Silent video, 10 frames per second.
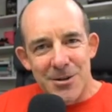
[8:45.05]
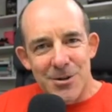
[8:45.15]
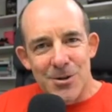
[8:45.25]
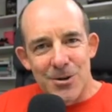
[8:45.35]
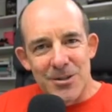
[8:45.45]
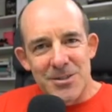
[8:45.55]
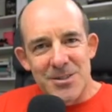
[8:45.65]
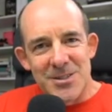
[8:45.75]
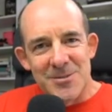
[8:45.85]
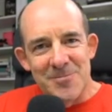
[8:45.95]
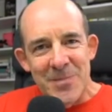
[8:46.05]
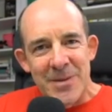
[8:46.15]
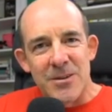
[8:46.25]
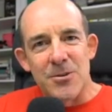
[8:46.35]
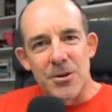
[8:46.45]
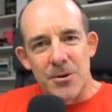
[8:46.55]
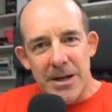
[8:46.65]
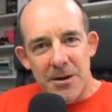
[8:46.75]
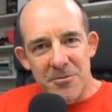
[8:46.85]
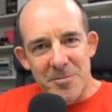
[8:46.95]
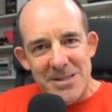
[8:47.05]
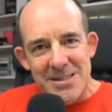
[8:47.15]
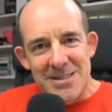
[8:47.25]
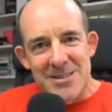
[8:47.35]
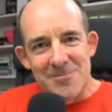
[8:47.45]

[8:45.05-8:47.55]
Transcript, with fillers: your costs, you're going out of business.